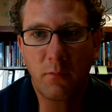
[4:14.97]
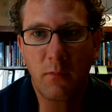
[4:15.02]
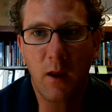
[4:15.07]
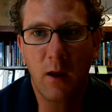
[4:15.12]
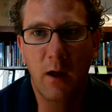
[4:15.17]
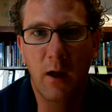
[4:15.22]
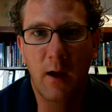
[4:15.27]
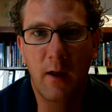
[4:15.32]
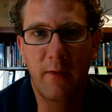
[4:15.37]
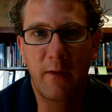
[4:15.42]

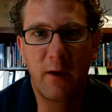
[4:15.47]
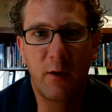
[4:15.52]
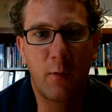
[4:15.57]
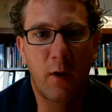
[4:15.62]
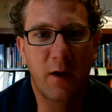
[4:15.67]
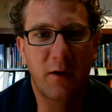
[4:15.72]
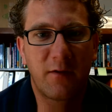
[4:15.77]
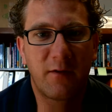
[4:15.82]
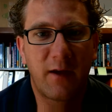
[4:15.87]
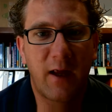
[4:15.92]
that you
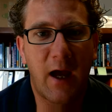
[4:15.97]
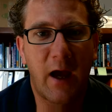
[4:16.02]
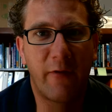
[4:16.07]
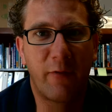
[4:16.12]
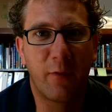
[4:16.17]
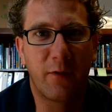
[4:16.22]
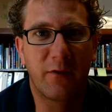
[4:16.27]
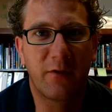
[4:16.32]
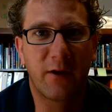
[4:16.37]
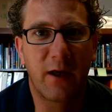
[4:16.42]
want to
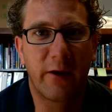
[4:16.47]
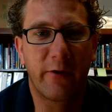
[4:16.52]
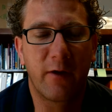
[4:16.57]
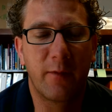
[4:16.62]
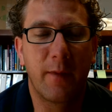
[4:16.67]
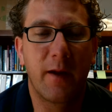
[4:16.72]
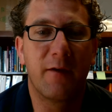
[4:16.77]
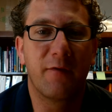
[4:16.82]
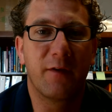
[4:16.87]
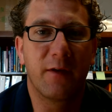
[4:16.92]
staff with salary
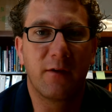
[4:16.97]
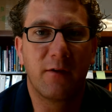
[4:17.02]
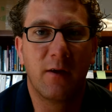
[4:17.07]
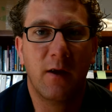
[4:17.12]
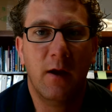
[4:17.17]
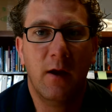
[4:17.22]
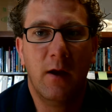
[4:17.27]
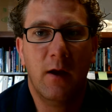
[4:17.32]
benefits.